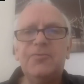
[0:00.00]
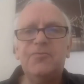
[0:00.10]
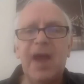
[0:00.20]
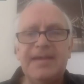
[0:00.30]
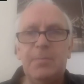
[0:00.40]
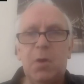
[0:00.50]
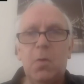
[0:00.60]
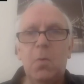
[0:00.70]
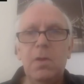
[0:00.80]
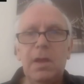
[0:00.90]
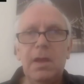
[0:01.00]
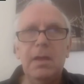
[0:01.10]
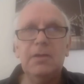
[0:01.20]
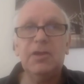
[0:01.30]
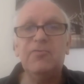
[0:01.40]
by credible
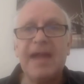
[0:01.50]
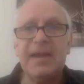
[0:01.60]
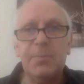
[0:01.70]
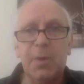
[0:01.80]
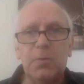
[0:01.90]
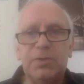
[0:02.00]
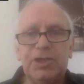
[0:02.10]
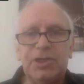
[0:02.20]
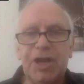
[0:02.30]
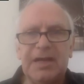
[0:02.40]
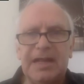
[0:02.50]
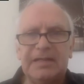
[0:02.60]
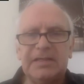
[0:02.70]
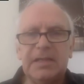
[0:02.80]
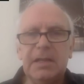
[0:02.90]

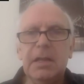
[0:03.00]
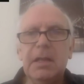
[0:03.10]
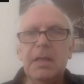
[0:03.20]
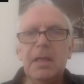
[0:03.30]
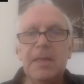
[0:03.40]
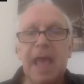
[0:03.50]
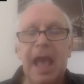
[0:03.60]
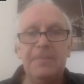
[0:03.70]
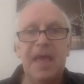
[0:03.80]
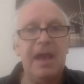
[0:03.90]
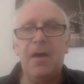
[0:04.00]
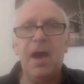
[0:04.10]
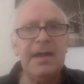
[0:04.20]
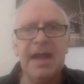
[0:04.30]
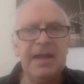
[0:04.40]
journalists. Now,
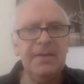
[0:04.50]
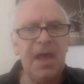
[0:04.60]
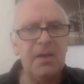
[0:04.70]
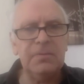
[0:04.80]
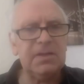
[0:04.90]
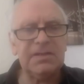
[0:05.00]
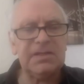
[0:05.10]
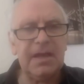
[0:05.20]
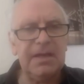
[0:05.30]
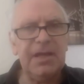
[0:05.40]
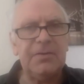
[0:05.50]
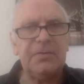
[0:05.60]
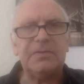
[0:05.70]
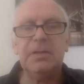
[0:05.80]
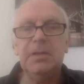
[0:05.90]
there aren't any of those on Sky
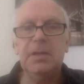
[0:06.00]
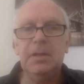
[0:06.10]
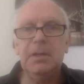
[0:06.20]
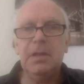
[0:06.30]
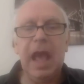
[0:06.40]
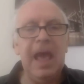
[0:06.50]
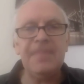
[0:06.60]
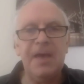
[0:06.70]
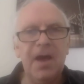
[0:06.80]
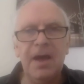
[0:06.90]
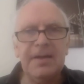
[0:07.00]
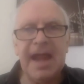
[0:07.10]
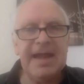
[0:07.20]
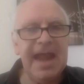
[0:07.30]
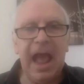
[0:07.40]
News. And there
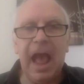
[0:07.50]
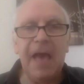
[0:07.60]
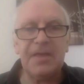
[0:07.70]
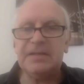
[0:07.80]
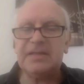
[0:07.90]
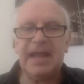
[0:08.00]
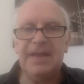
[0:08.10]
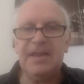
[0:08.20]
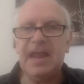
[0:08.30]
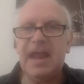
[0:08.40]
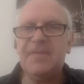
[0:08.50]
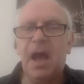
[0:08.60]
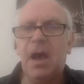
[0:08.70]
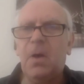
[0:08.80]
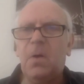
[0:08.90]
aren't any others in
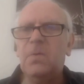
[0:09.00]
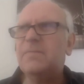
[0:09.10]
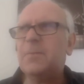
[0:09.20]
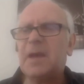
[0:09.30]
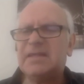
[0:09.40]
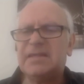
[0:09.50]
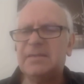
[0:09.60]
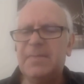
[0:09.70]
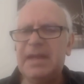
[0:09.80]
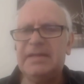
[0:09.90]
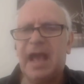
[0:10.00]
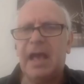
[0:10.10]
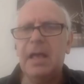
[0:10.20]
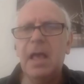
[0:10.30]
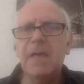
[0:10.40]
the whole of the Western
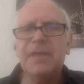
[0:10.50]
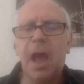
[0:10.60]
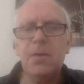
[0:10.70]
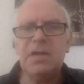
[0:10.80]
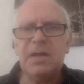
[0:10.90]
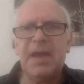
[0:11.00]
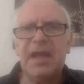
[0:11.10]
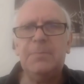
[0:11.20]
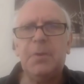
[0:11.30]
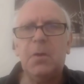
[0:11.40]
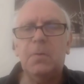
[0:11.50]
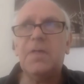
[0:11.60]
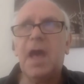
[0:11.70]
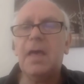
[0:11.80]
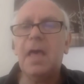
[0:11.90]
media. The only
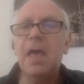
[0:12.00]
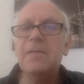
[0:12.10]
people